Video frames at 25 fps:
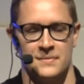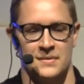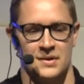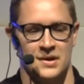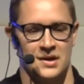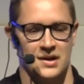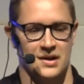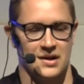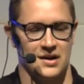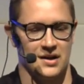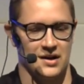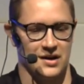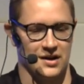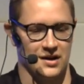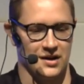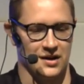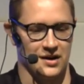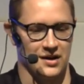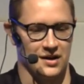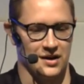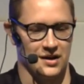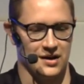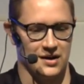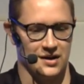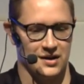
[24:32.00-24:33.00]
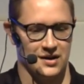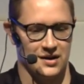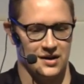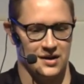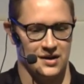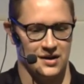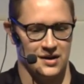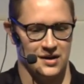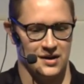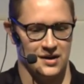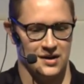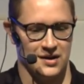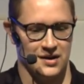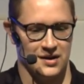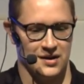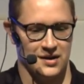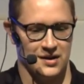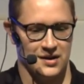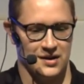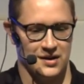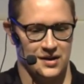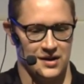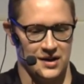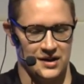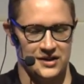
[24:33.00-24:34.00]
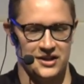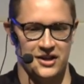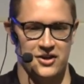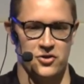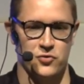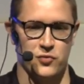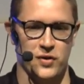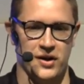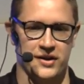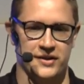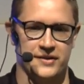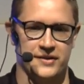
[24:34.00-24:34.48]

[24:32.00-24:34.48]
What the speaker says: and then you wait.